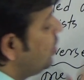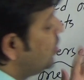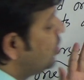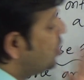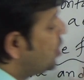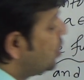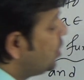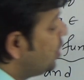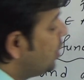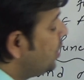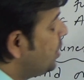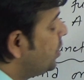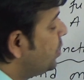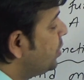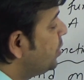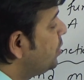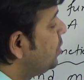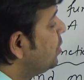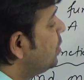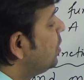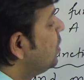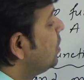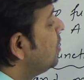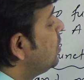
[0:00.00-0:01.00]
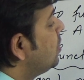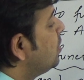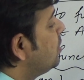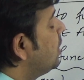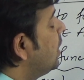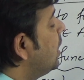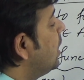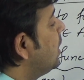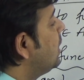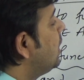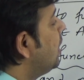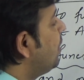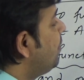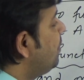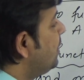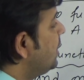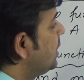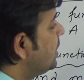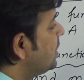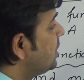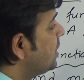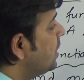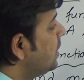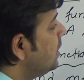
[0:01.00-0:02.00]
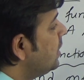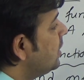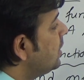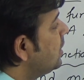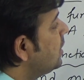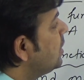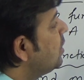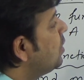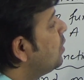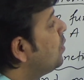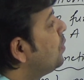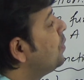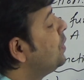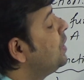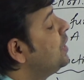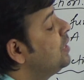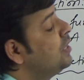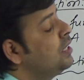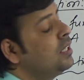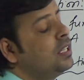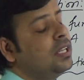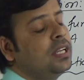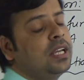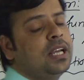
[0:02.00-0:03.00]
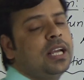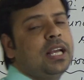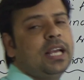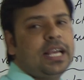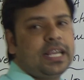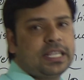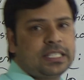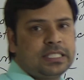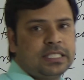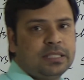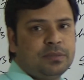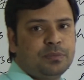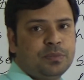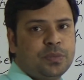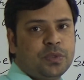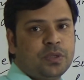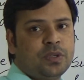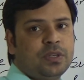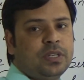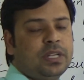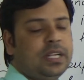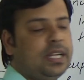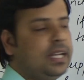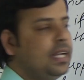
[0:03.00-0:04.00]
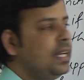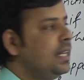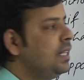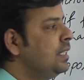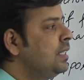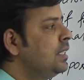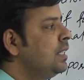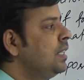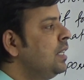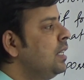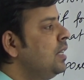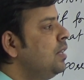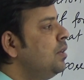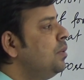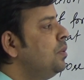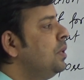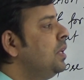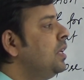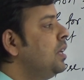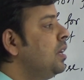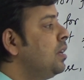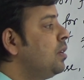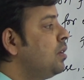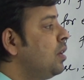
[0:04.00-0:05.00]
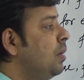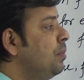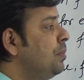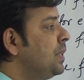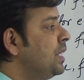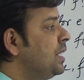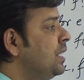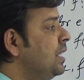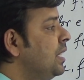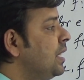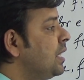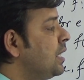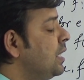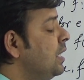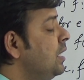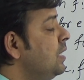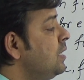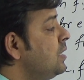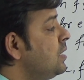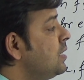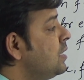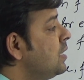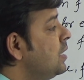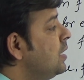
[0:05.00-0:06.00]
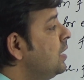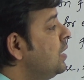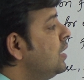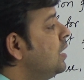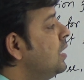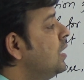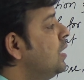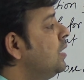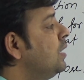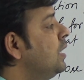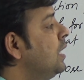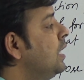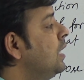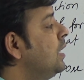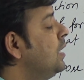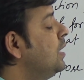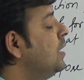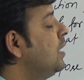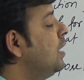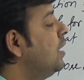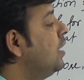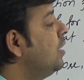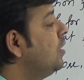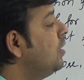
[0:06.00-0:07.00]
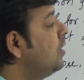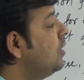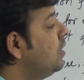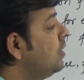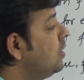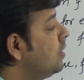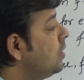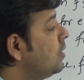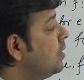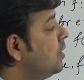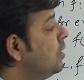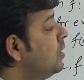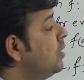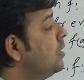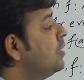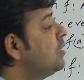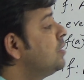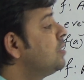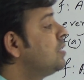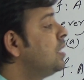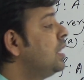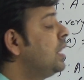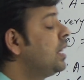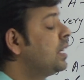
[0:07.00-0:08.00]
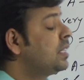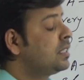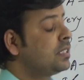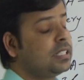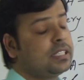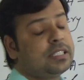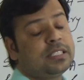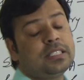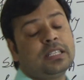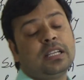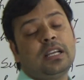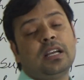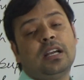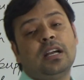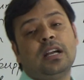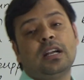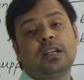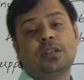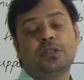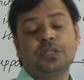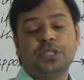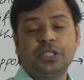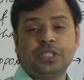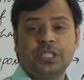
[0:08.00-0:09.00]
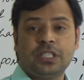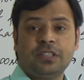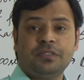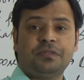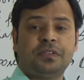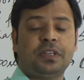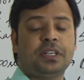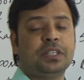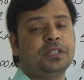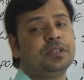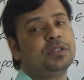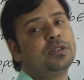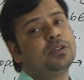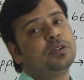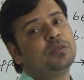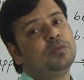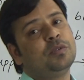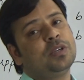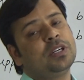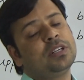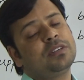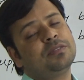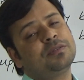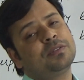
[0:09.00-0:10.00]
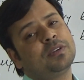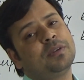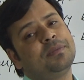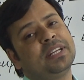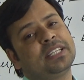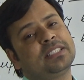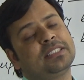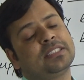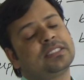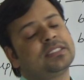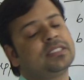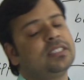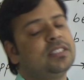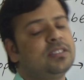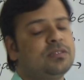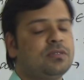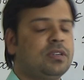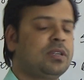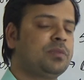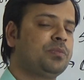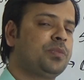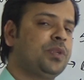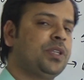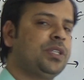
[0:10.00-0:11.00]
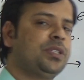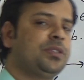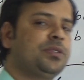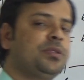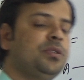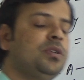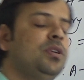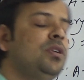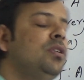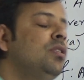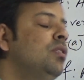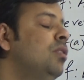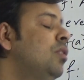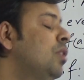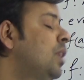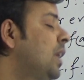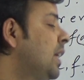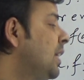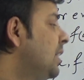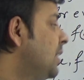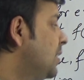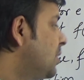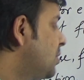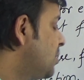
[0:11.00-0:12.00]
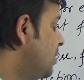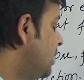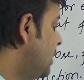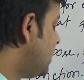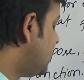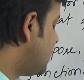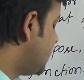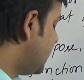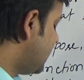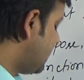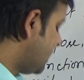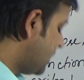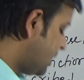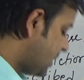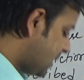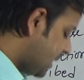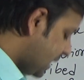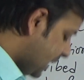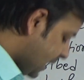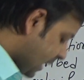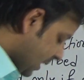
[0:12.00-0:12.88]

show you the definition with example, and when I will complete the class then I will selected a question for your homework from exercise 1.2. Okay dear students, let us see